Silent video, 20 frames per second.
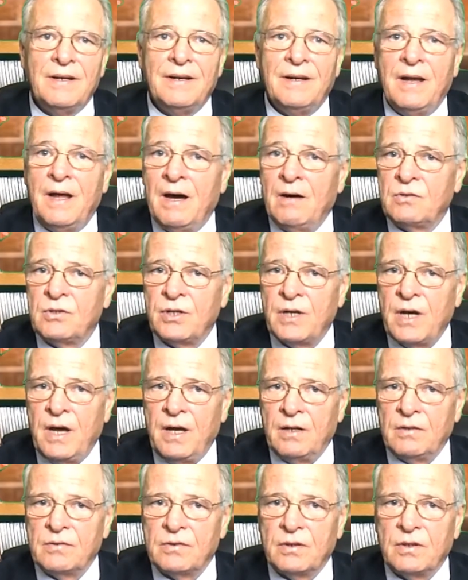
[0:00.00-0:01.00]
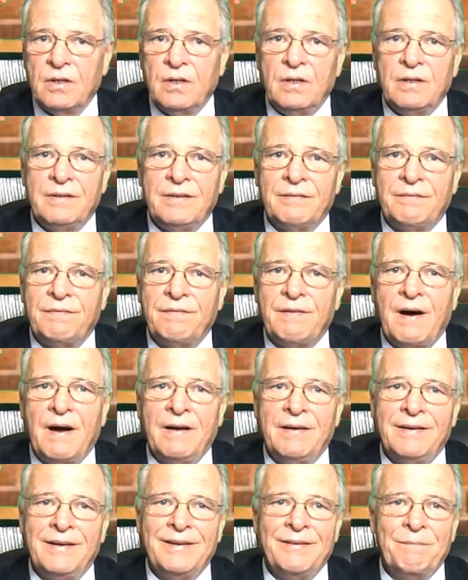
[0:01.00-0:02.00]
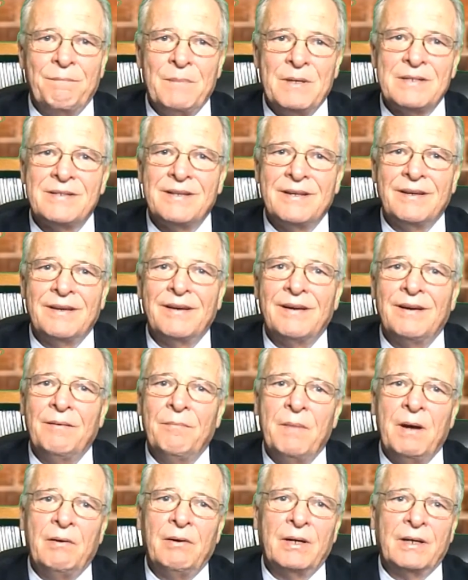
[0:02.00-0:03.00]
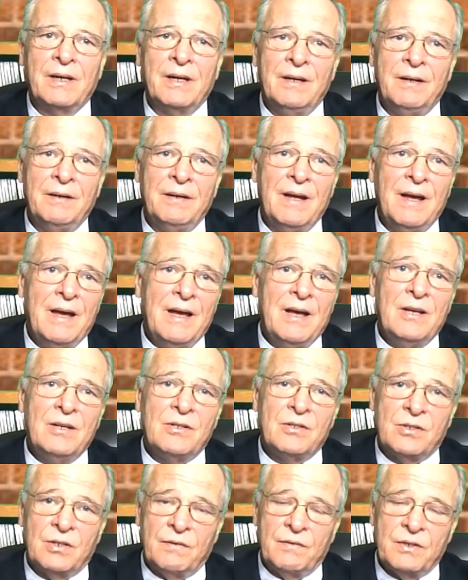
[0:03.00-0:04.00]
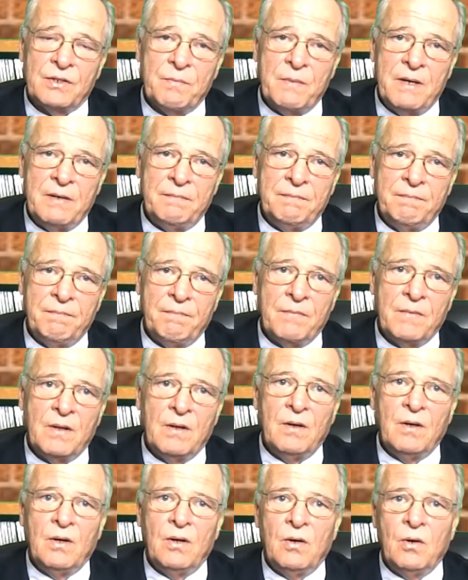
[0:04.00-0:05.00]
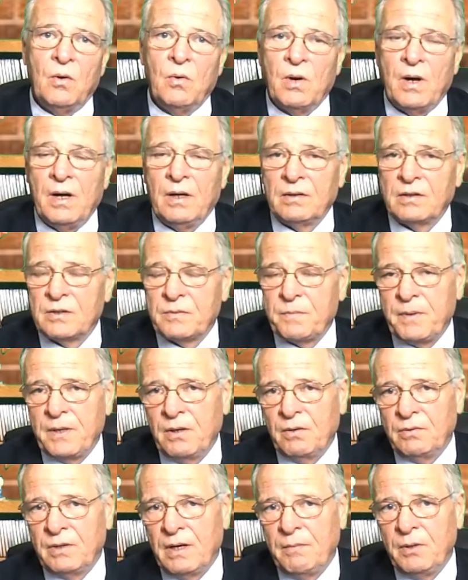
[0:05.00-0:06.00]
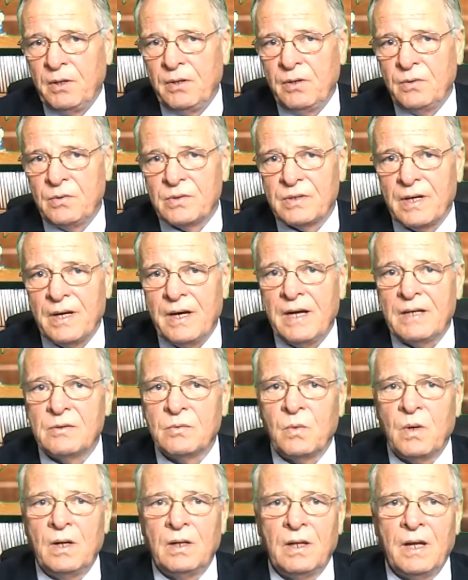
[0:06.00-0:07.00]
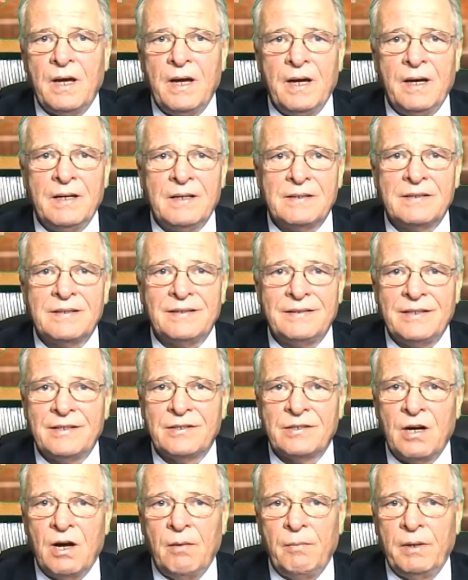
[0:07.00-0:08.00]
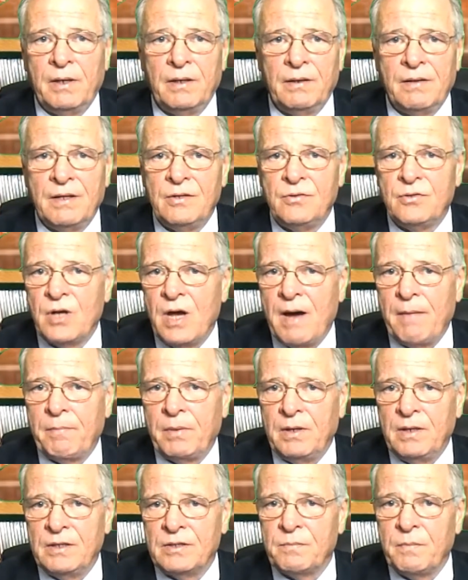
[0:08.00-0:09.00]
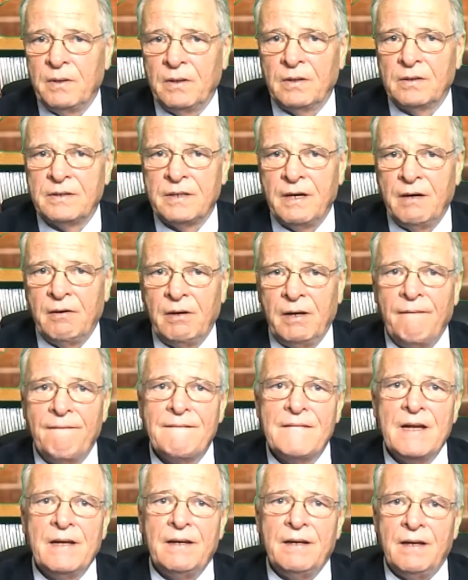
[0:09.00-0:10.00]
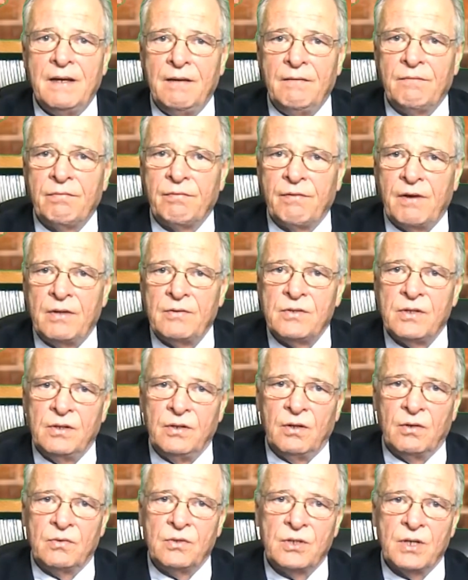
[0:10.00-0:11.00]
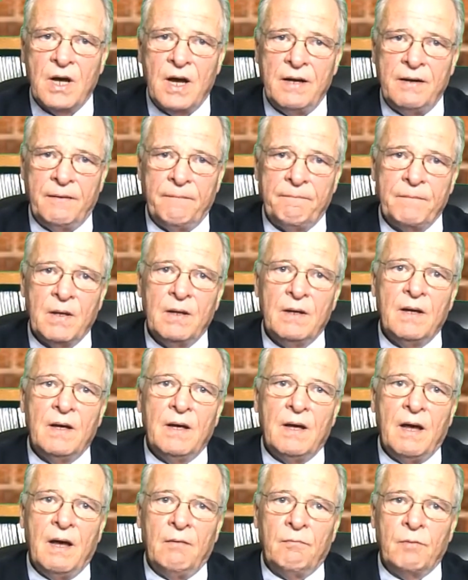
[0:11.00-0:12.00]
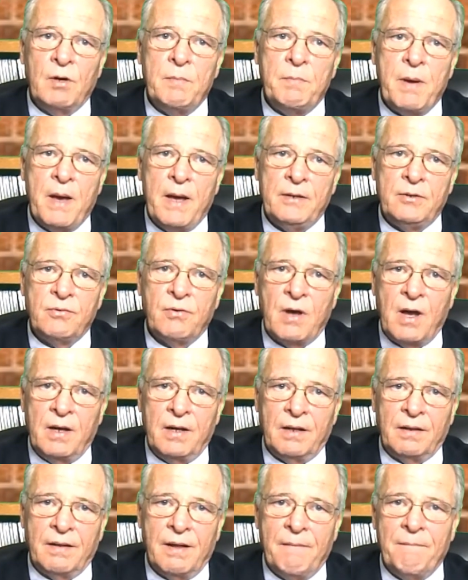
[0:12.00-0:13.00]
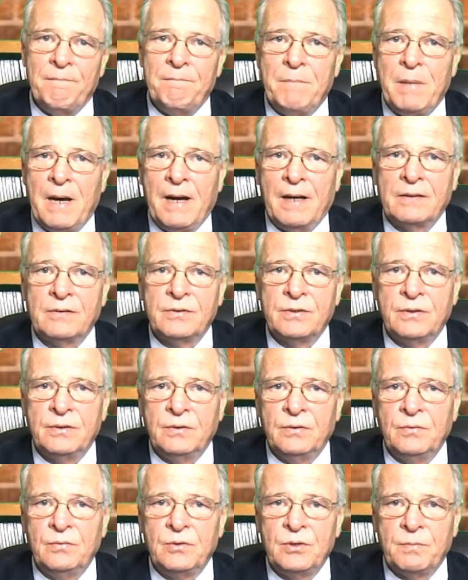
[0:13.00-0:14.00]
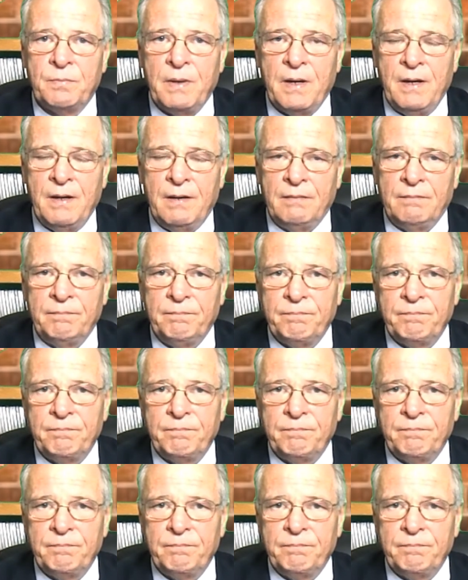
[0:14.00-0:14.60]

now changed to finding missing American servicemen who were held as POWs, as well as disarming the Japanese military in French Indochina and repatriating them back to Japan.